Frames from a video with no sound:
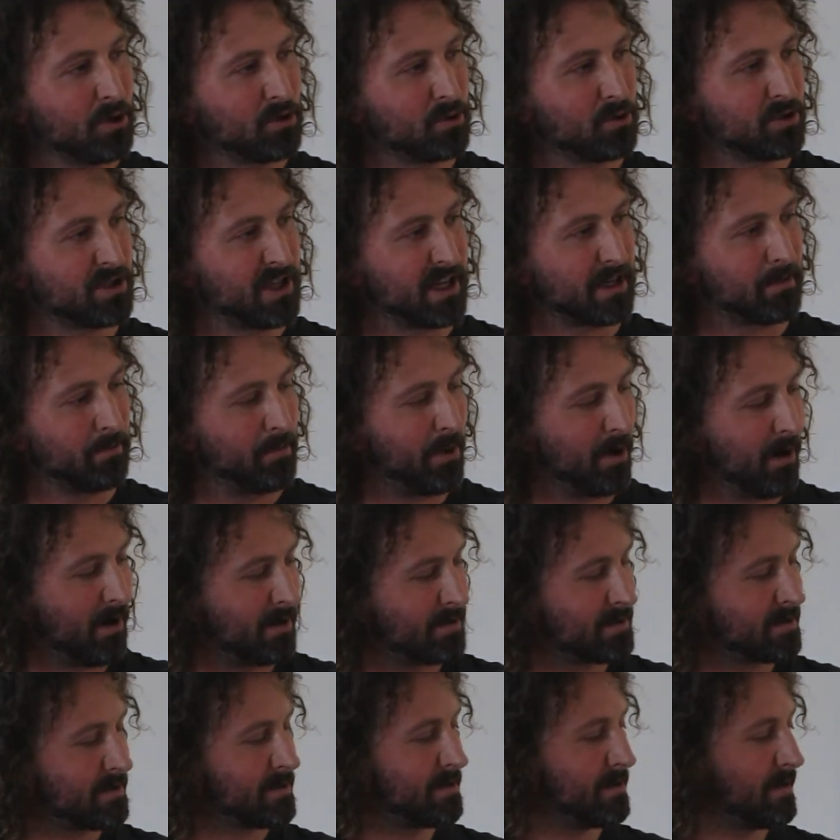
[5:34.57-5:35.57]
to take
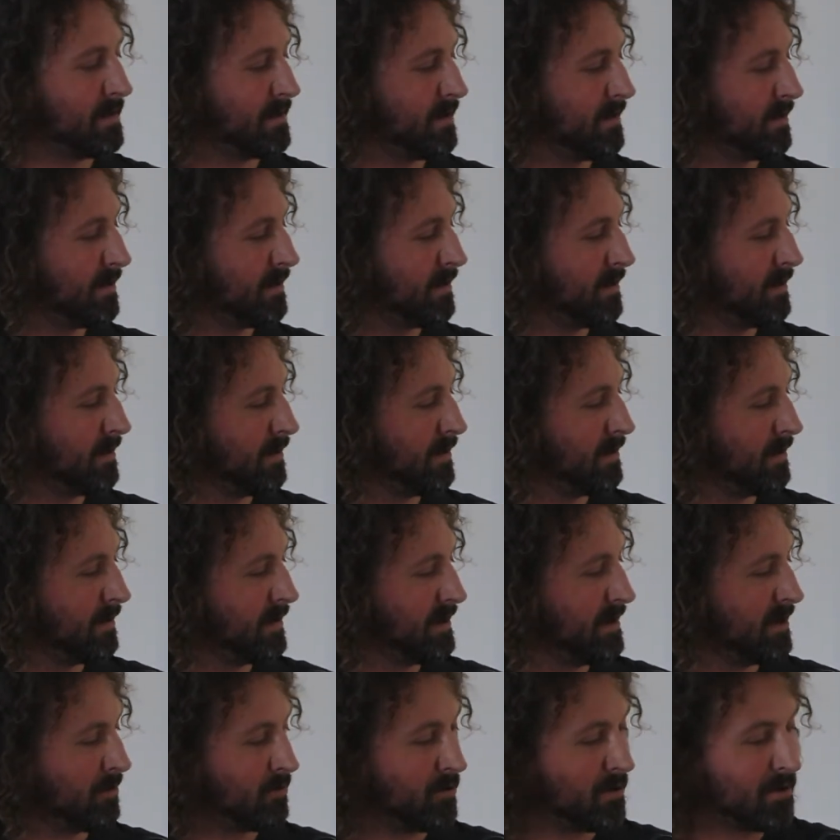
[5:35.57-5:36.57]
part uh,
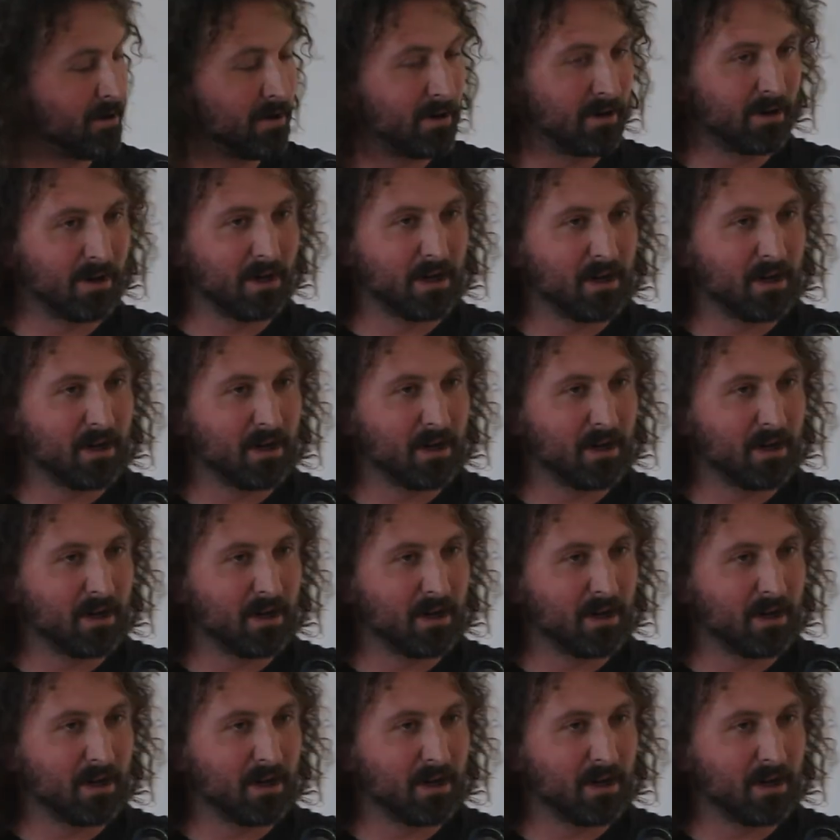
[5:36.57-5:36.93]
in our